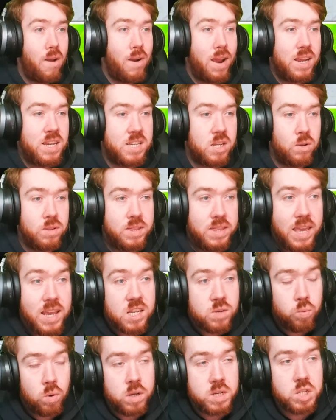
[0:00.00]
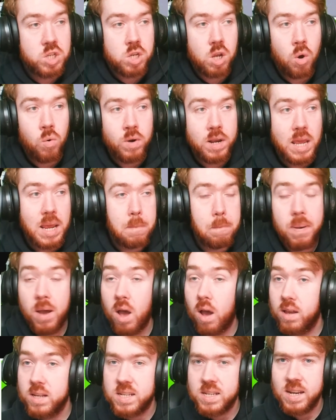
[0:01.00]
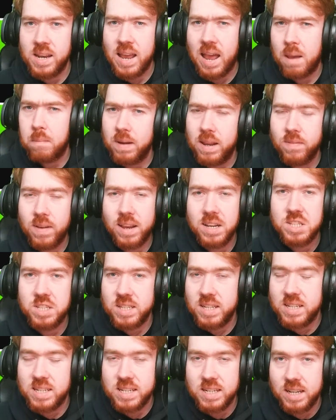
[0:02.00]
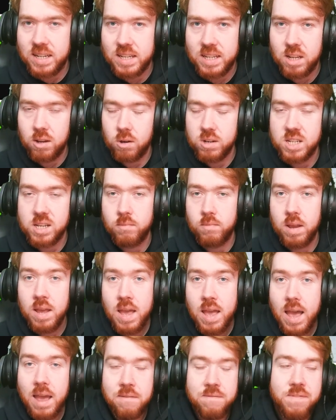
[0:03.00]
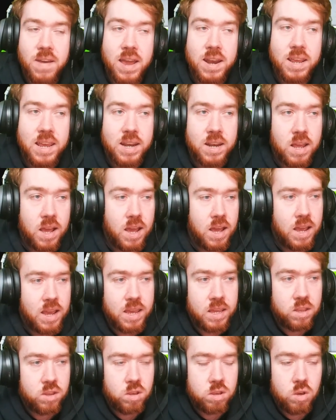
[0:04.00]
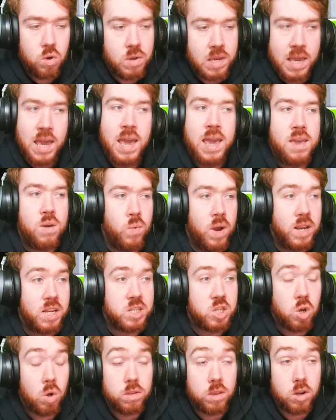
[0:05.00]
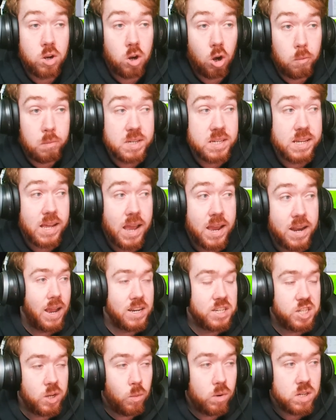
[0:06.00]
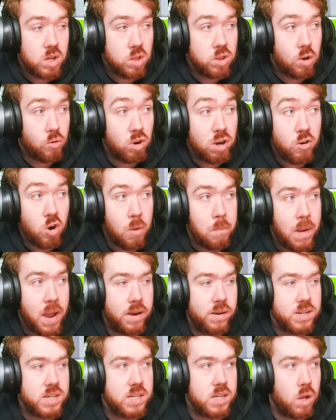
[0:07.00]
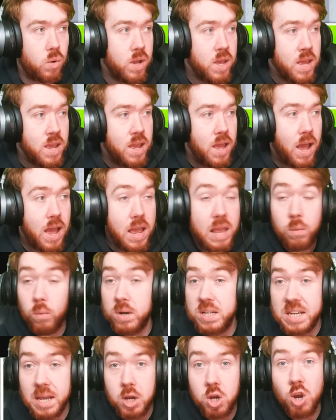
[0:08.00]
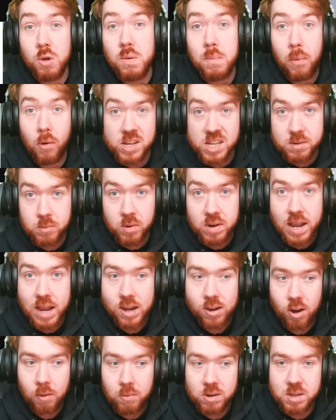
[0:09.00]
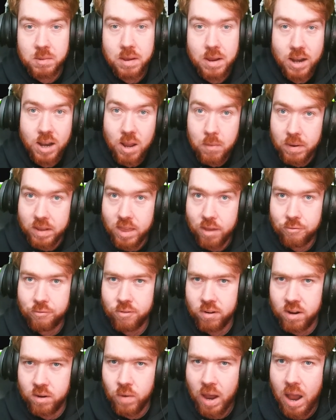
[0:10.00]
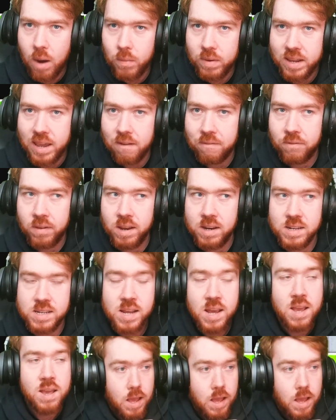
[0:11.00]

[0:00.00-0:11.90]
Alright, so this was shown in person, I believe at GCD or some event in the UK, where they showed the global side, and she was on the reroll banner. So it could be possible that global is going to be a little bit different in how we get things.